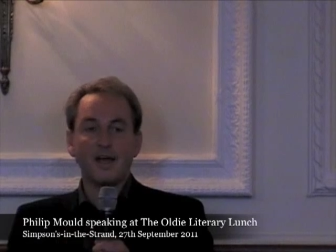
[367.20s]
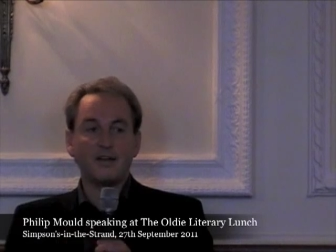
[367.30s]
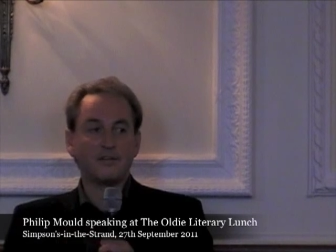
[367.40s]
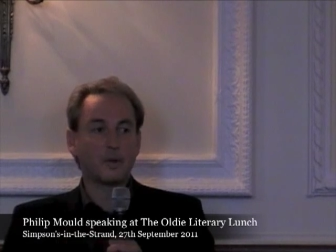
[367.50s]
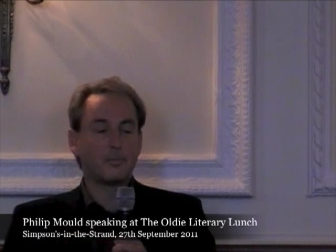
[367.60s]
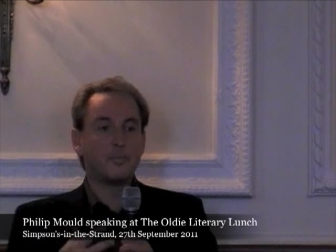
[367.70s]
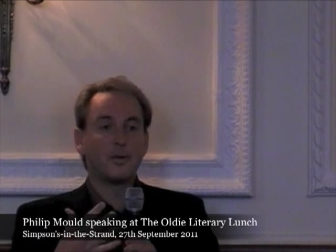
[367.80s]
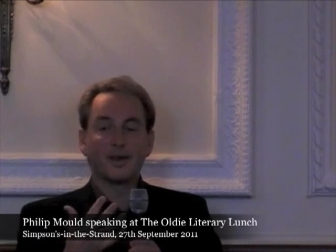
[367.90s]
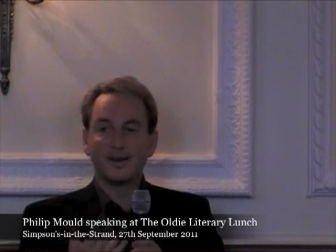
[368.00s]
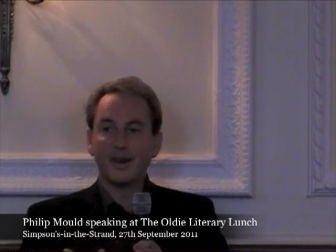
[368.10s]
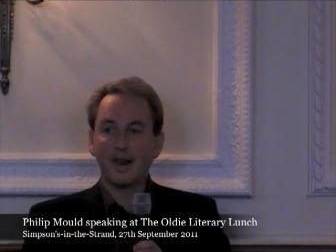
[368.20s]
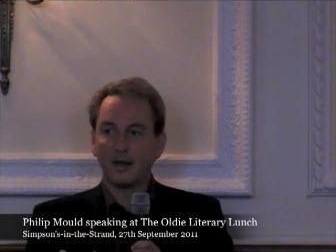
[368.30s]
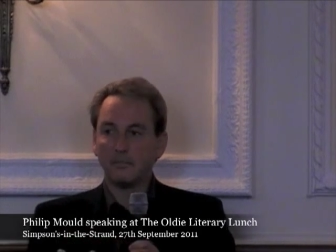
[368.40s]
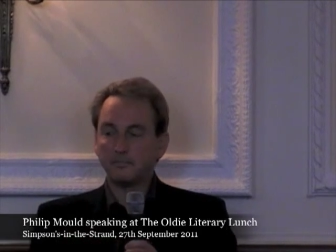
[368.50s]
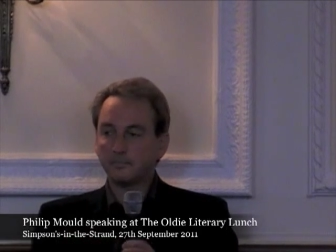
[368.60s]
and hands by people like
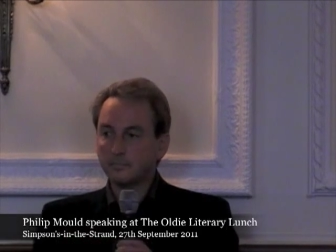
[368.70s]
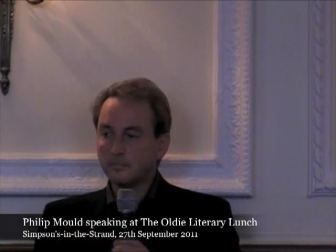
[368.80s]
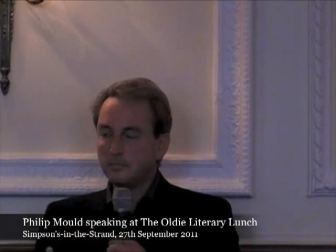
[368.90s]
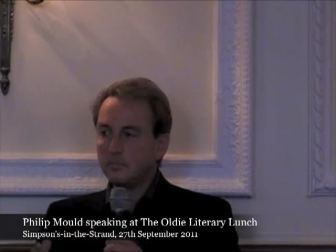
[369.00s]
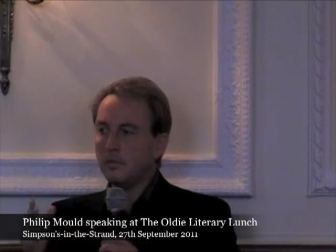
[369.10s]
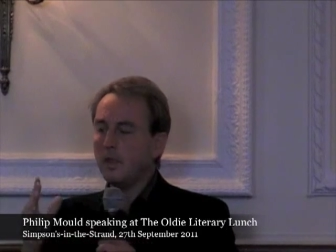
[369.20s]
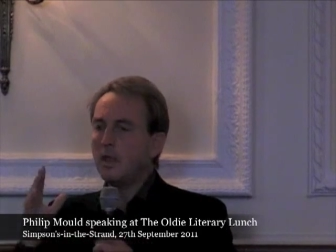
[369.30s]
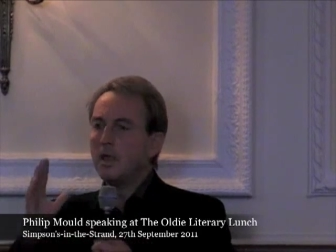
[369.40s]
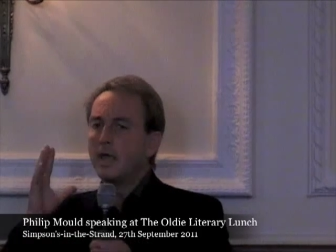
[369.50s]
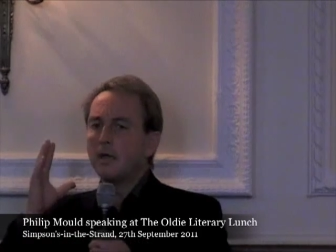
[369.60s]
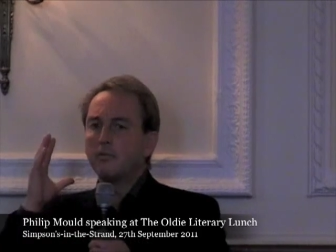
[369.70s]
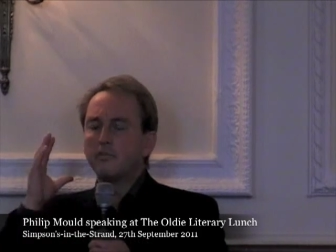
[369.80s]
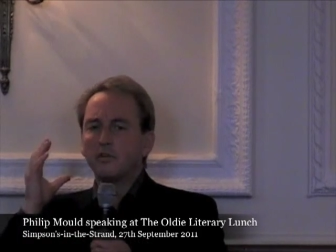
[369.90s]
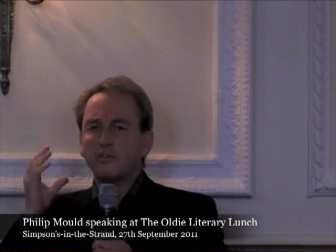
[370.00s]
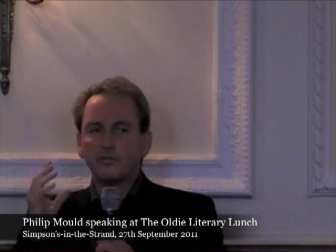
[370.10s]
Kneller. It
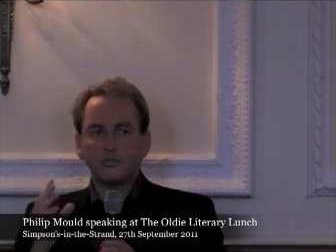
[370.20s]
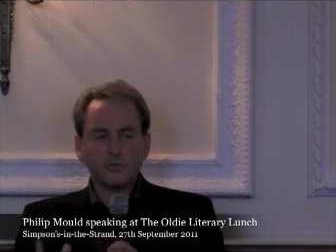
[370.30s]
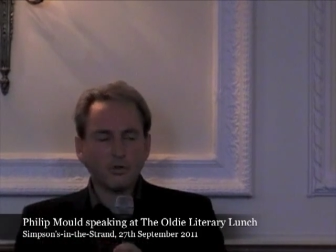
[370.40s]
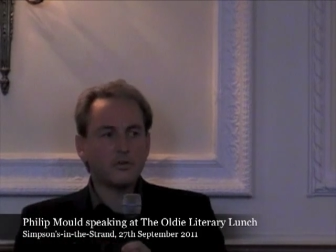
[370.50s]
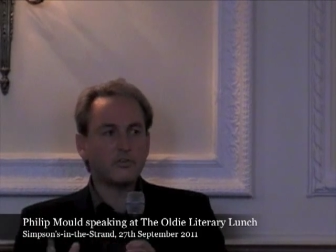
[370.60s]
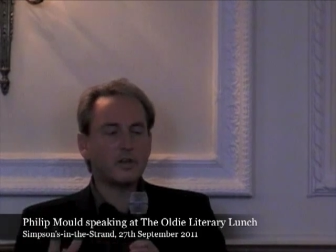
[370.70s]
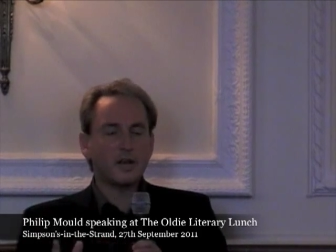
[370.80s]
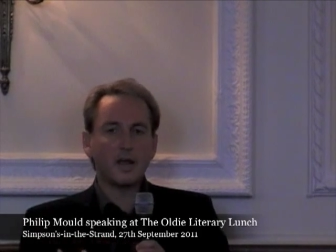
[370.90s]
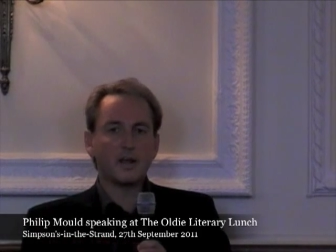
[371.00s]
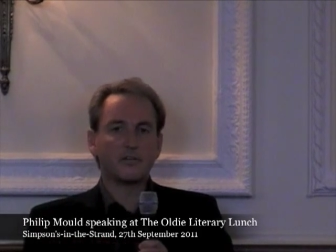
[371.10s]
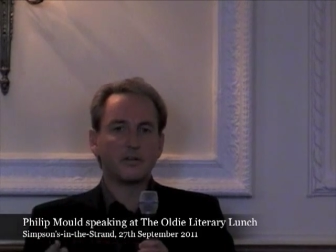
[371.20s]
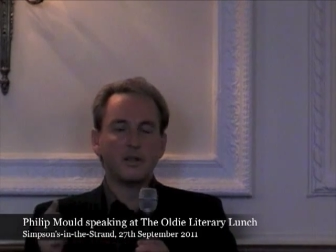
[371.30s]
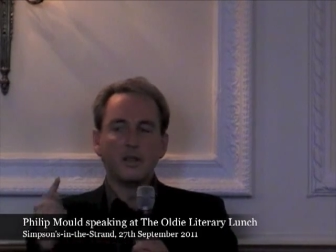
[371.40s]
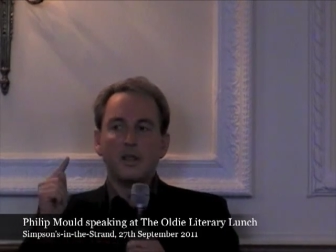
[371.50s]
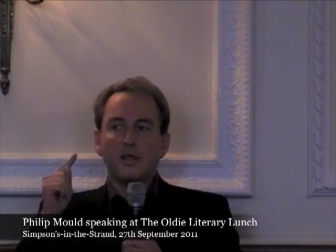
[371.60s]
was an astonishing collection
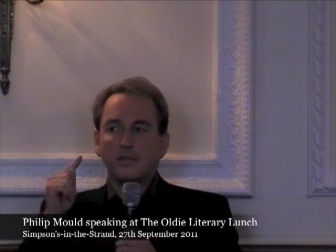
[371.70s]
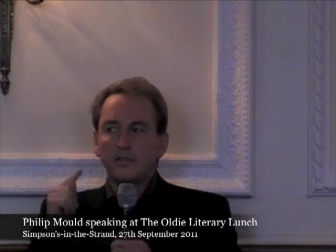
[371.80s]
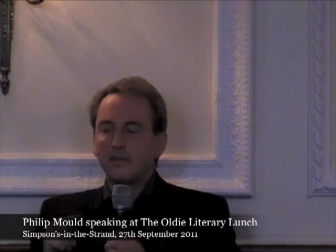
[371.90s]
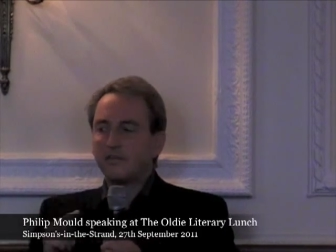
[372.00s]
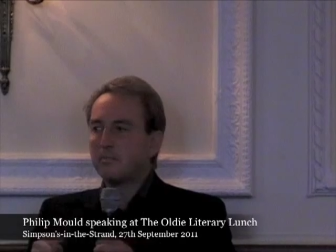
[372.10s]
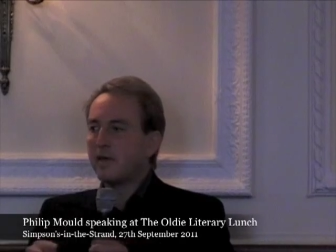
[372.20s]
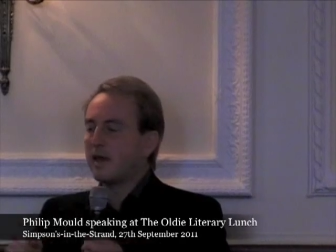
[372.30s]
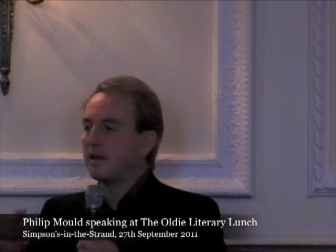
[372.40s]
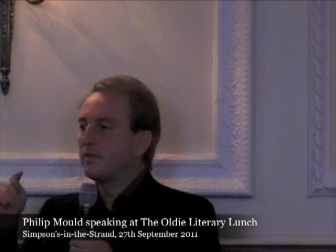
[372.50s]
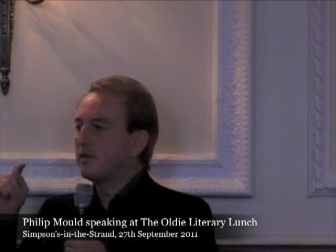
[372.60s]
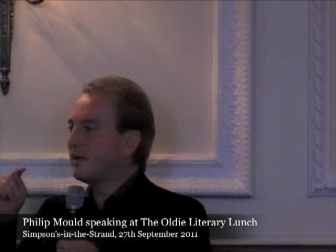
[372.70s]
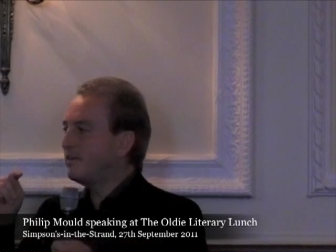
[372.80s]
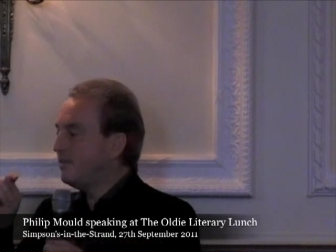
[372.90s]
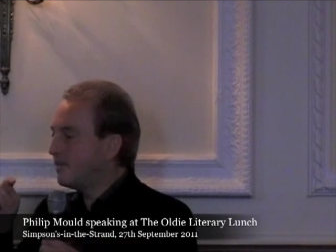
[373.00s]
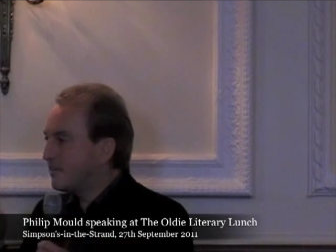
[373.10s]
that this man in the
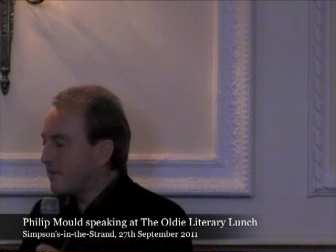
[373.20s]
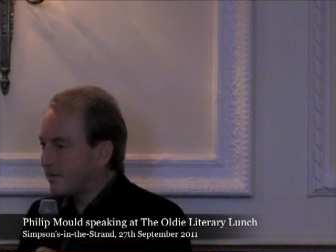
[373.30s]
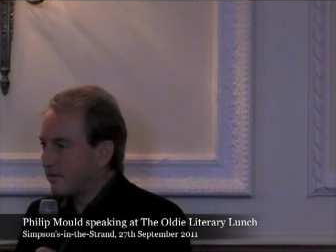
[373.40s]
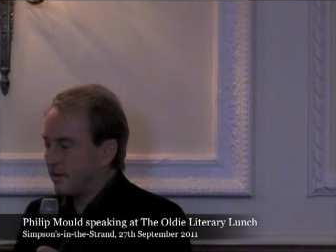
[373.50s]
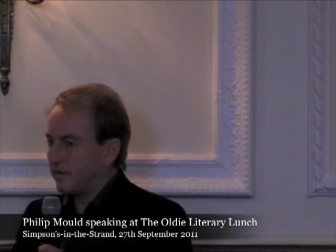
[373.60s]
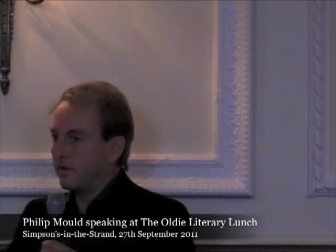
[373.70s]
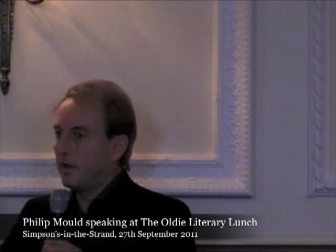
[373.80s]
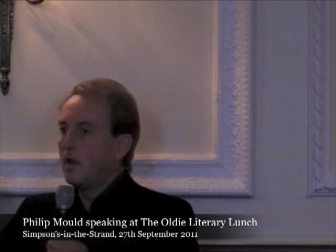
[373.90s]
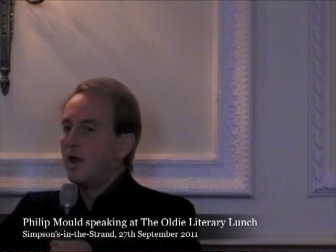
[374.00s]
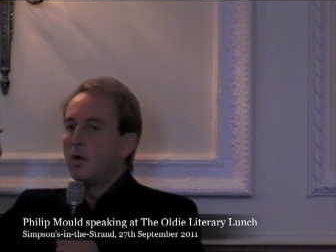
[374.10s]
1960s,